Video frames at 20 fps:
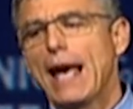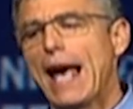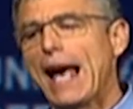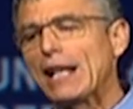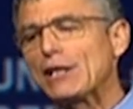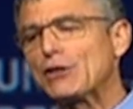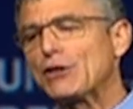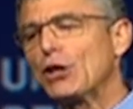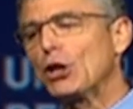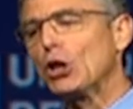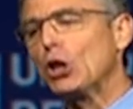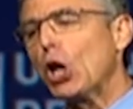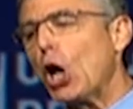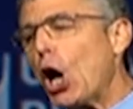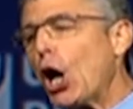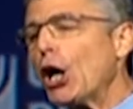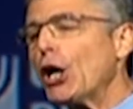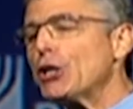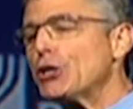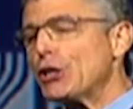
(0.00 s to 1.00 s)
As the
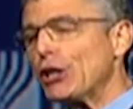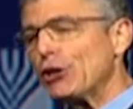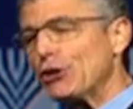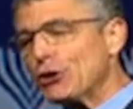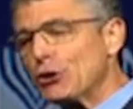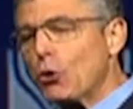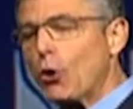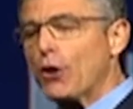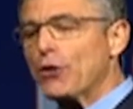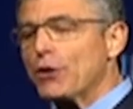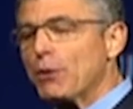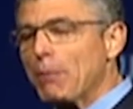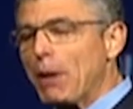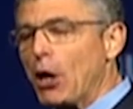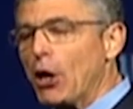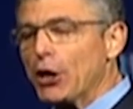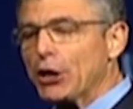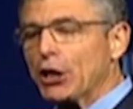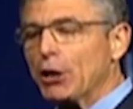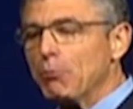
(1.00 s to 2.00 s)
largest North
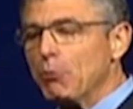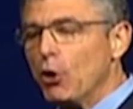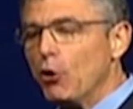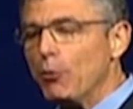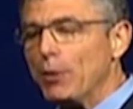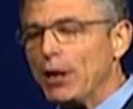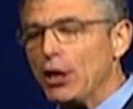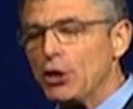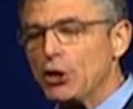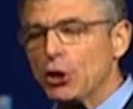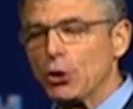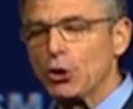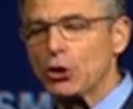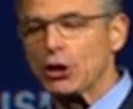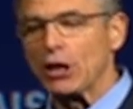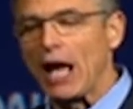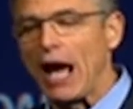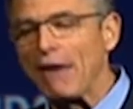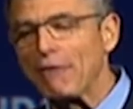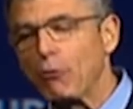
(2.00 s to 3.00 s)
American movement in Jewish
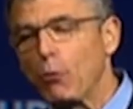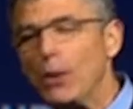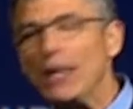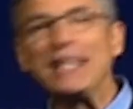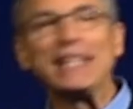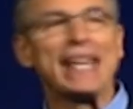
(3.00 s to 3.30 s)
life, we